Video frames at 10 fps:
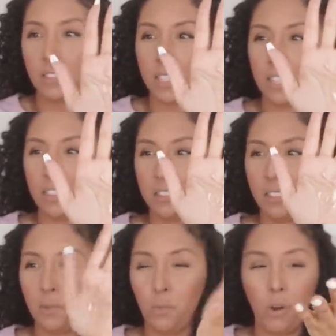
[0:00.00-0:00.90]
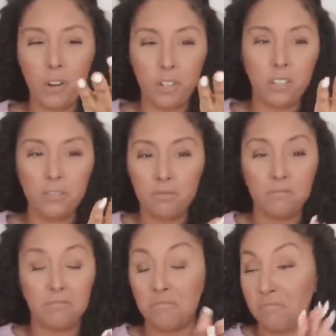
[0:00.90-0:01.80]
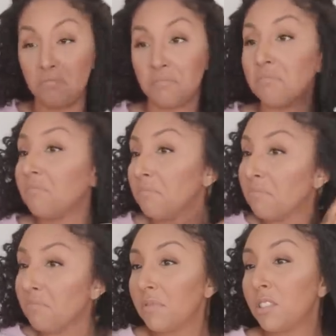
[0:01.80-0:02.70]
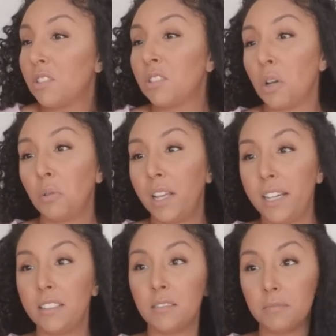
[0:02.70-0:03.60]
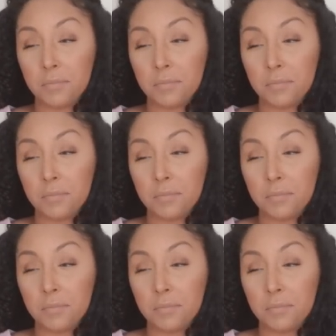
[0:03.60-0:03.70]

like literally water. So light.